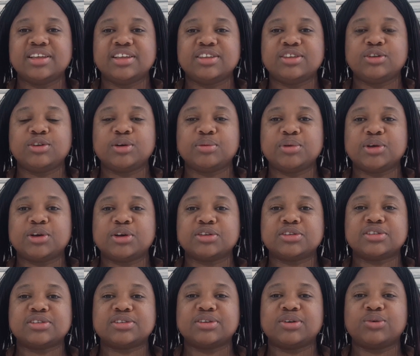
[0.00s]
You know,
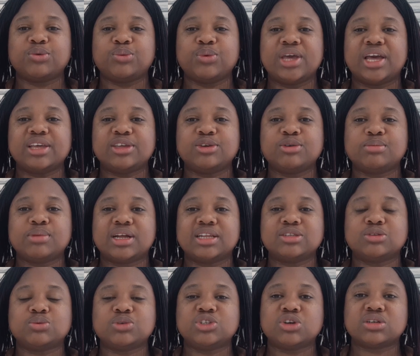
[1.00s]
because we are
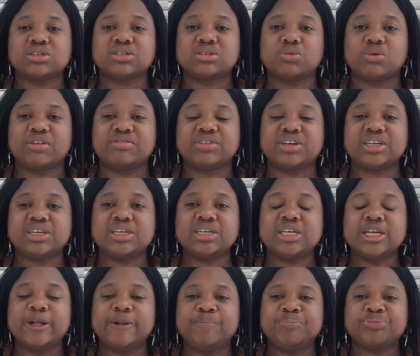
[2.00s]
humans. We just
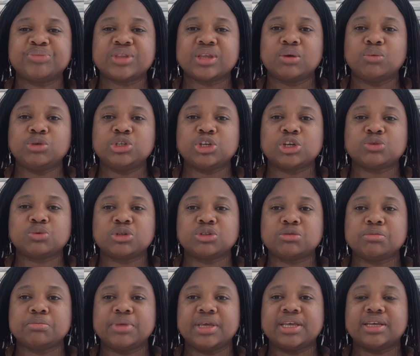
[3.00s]
want
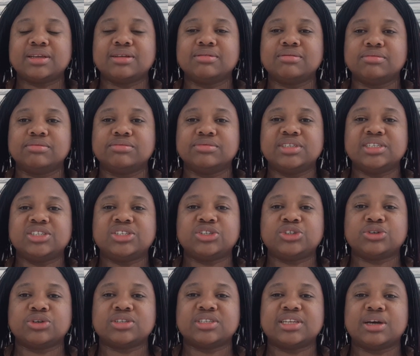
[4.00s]
to make
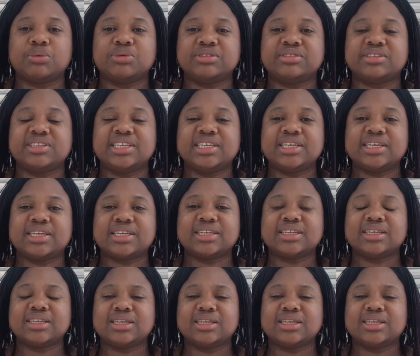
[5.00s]
decisions that we think